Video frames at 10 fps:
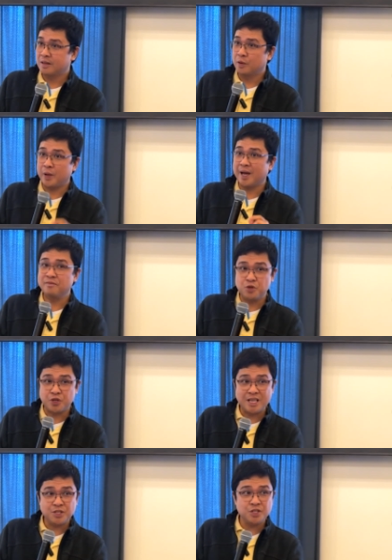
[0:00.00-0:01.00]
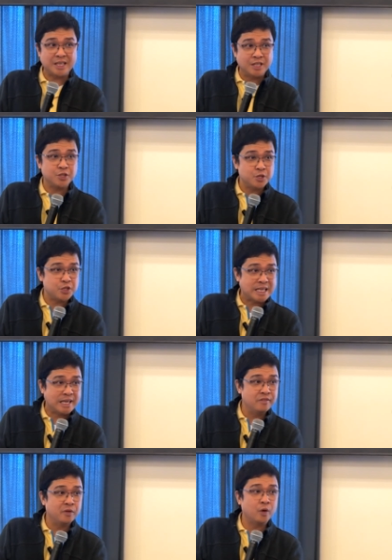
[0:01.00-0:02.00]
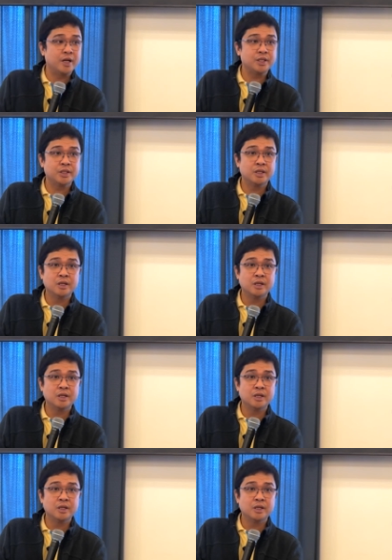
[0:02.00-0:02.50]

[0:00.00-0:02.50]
We have Jesus interceding for us.